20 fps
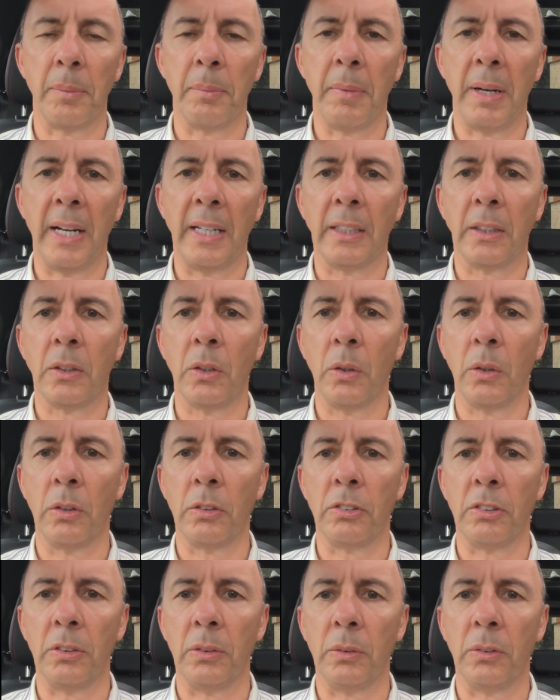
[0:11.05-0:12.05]
that might
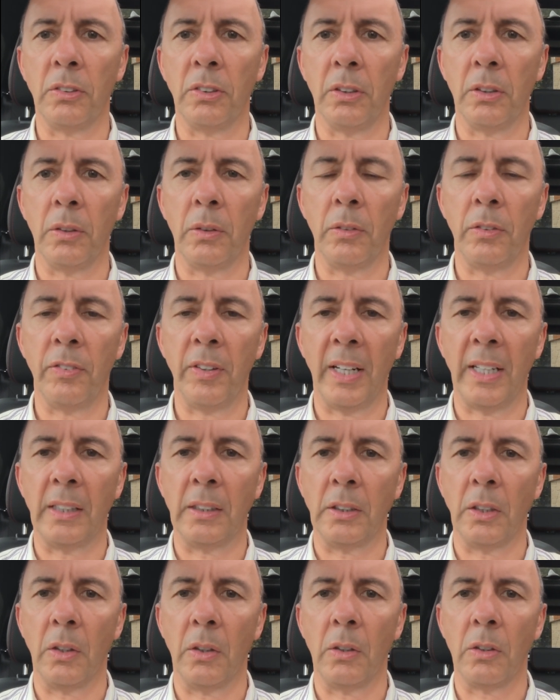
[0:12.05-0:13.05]
cause you to
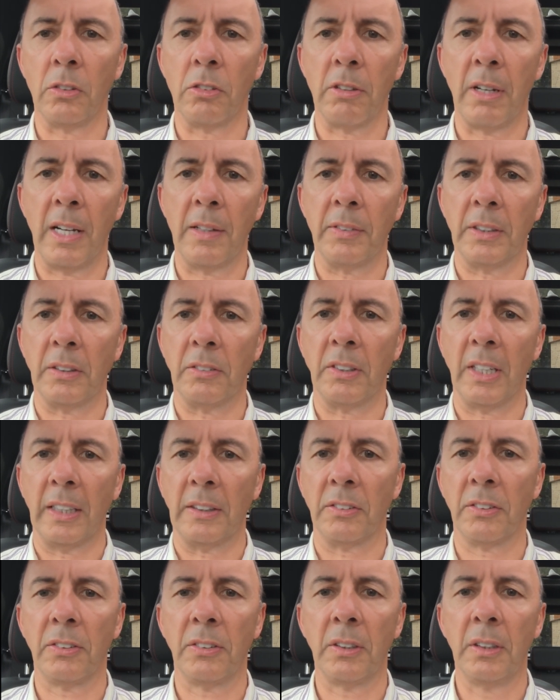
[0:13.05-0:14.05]
fail your driving
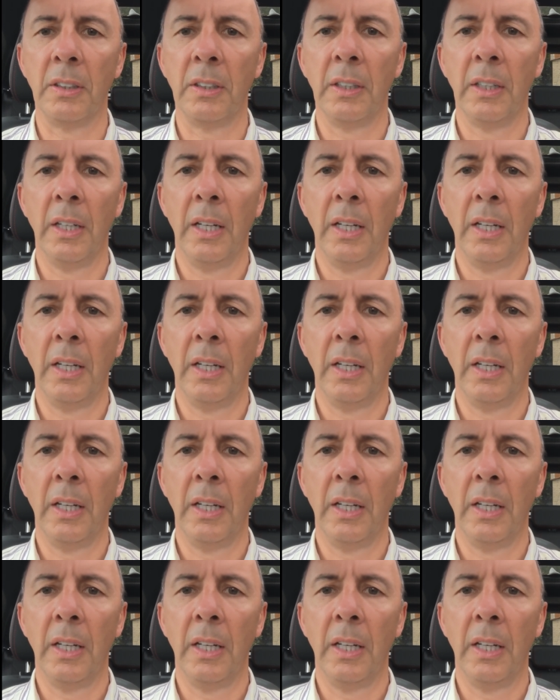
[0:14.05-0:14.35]
test.